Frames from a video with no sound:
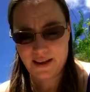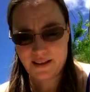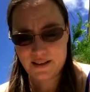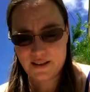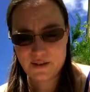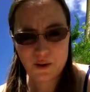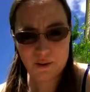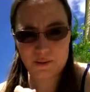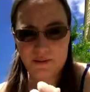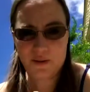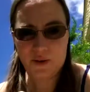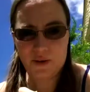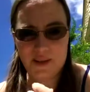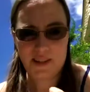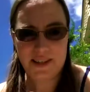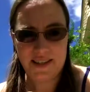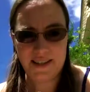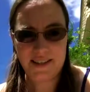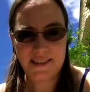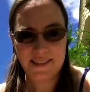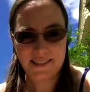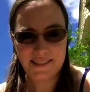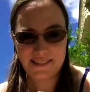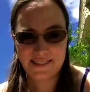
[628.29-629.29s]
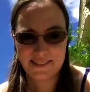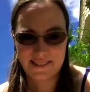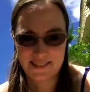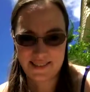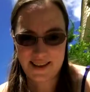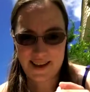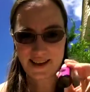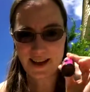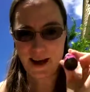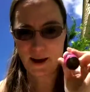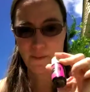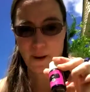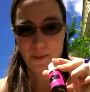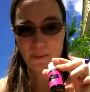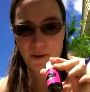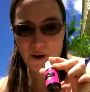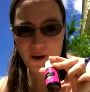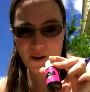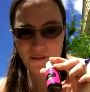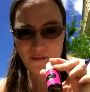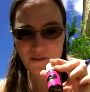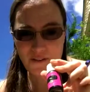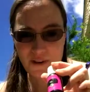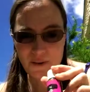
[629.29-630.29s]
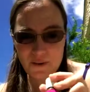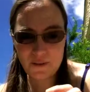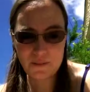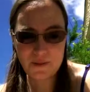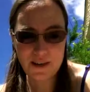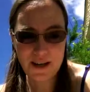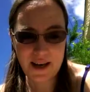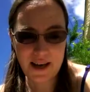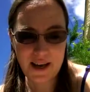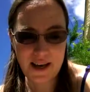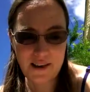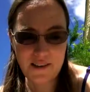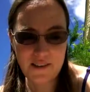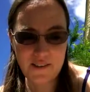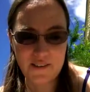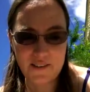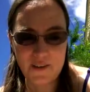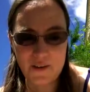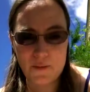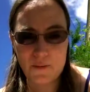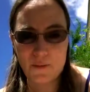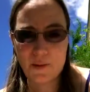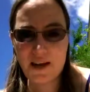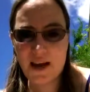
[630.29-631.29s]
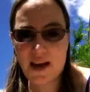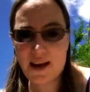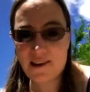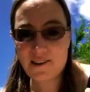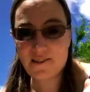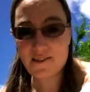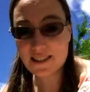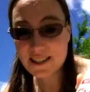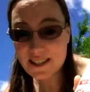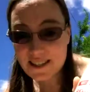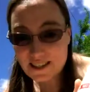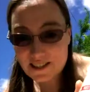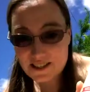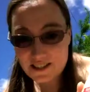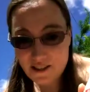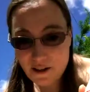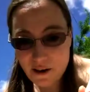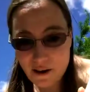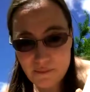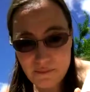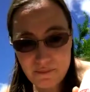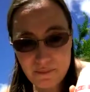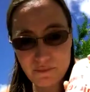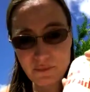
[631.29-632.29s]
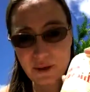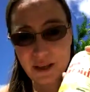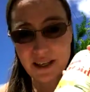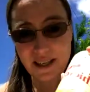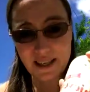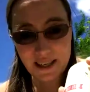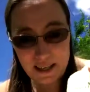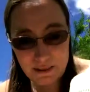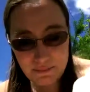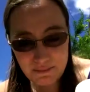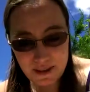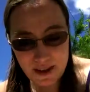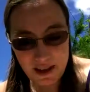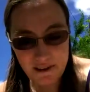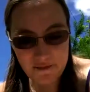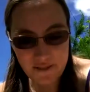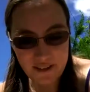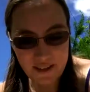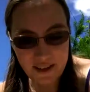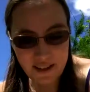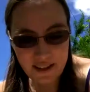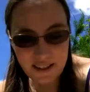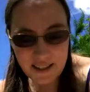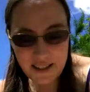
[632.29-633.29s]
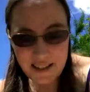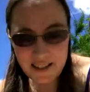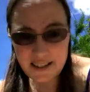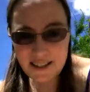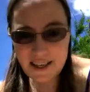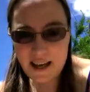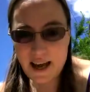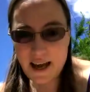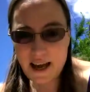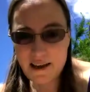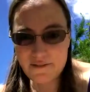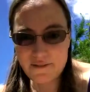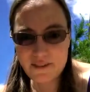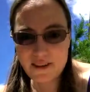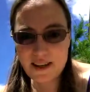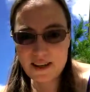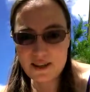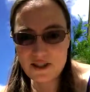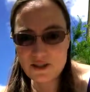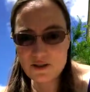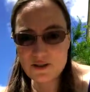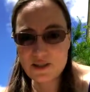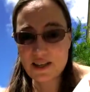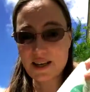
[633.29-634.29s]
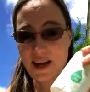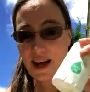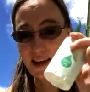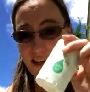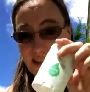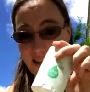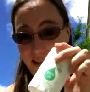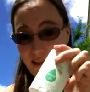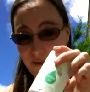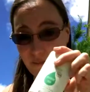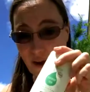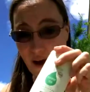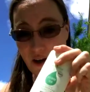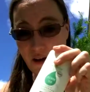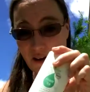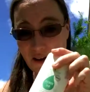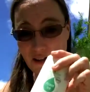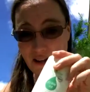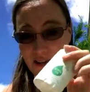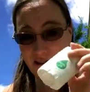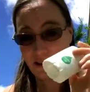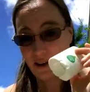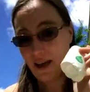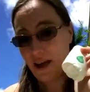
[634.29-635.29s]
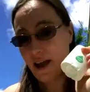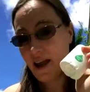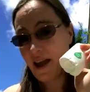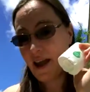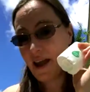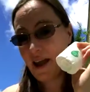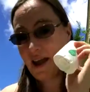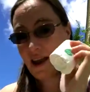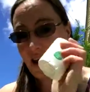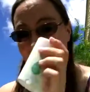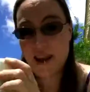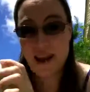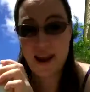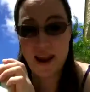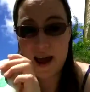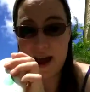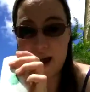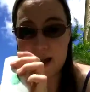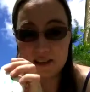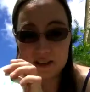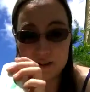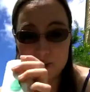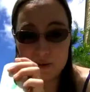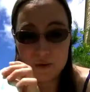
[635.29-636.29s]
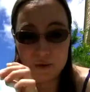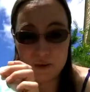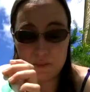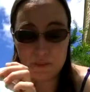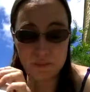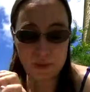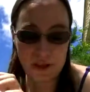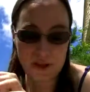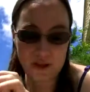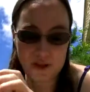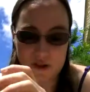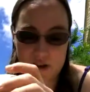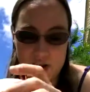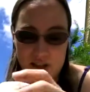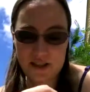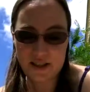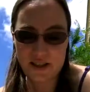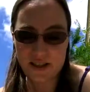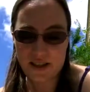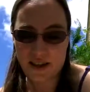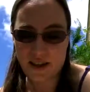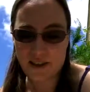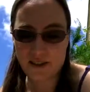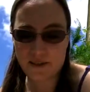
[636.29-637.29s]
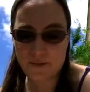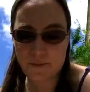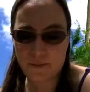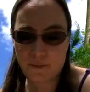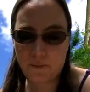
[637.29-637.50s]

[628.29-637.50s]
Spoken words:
I'm so excited. I got my perfume now, we got our dish soap, and we can keep everything clean and not have issues, and I can smell good and not do a bunch of crazy things.